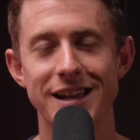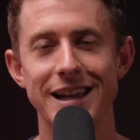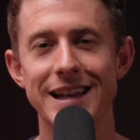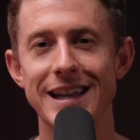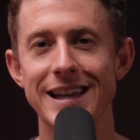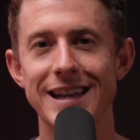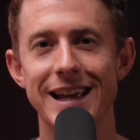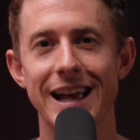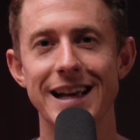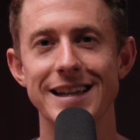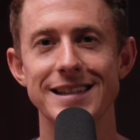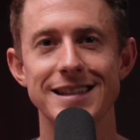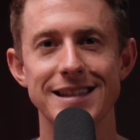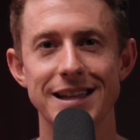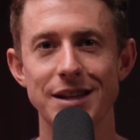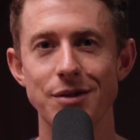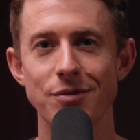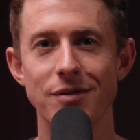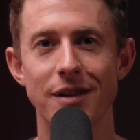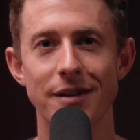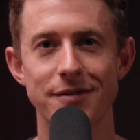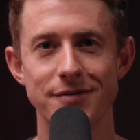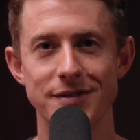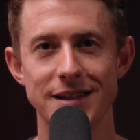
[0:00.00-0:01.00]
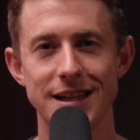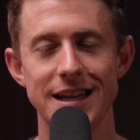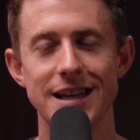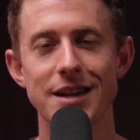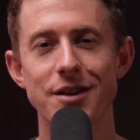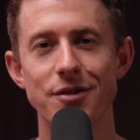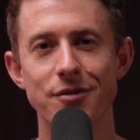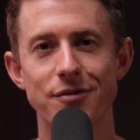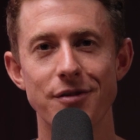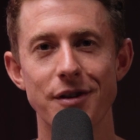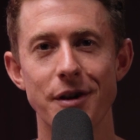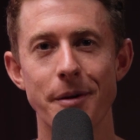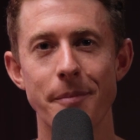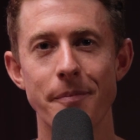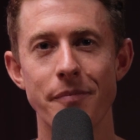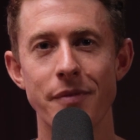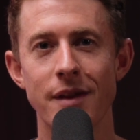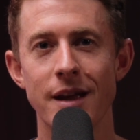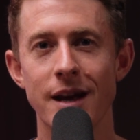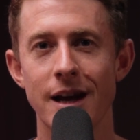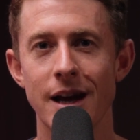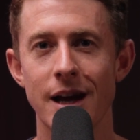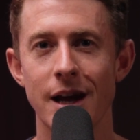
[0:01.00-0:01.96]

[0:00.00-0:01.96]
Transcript: any guests that you'd love to hear from.